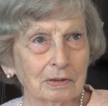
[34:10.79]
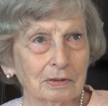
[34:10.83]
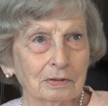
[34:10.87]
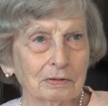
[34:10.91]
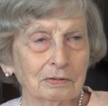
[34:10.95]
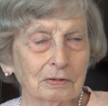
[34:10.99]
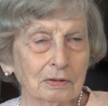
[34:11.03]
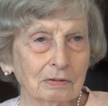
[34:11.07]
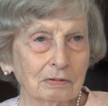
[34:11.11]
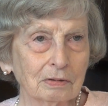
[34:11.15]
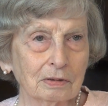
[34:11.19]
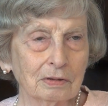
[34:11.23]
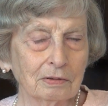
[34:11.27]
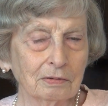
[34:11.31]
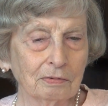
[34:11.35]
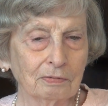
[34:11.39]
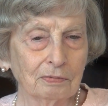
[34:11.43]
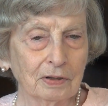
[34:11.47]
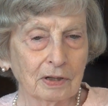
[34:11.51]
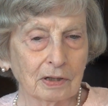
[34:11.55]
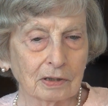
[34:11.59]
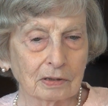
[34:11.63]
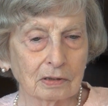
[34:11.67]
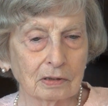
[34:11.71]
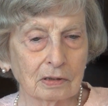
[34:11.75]
And in
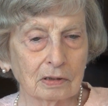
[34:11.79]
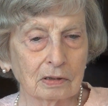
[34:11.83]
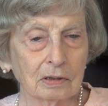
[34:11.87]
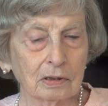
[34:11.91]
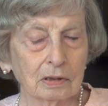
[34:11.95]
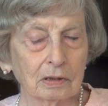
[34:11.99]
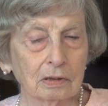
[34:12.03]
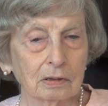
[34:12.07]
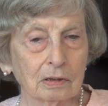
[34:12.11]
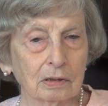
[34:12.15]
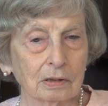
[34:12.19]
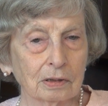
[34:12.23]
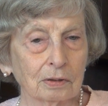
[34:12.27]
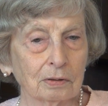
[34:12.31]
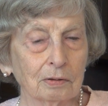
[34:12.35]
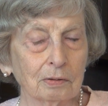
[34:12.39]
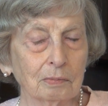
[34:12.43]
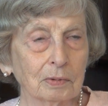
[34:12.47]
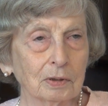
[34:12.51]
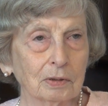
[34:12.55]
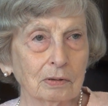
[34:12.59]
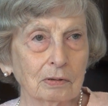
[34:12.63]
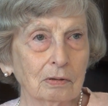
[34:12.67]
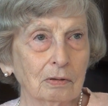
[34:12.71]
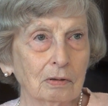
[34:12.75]
fact, the, the
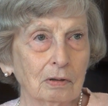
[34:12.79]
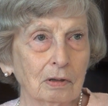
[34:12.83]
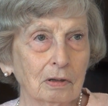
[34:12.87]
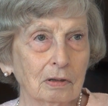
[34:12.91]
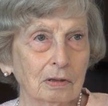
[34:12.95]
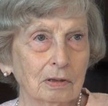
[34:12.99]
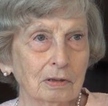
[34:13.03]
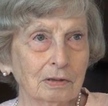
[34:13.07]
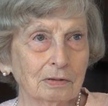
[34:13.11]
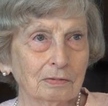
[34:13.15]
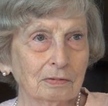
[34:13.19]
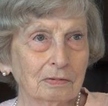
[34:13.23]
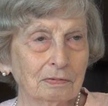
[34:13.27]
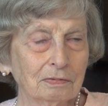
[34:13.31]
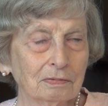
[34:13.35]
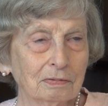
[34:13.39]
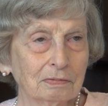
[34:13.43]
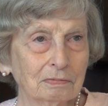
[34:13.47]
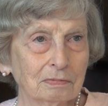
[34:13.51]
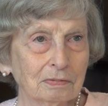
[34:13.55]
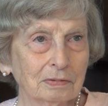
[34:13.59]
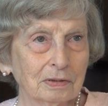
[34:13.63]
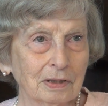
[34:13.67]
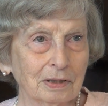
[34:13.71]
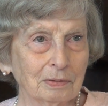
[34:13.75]
criminal law of
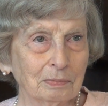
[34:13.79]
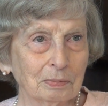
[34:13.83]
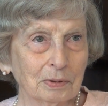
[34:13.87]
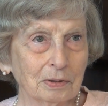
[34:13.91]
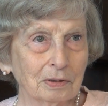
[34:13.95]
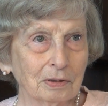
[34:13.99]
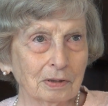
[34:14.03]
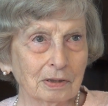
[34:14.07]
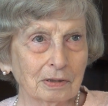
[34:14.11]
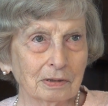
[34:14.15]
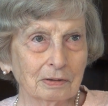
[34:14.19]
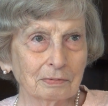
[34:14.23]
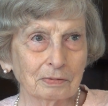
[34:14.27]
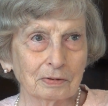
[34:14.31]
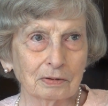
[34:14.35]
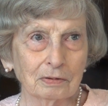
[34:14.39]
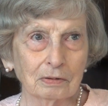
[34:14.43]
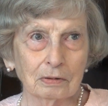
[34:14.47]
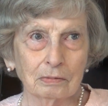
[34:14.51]
Liberia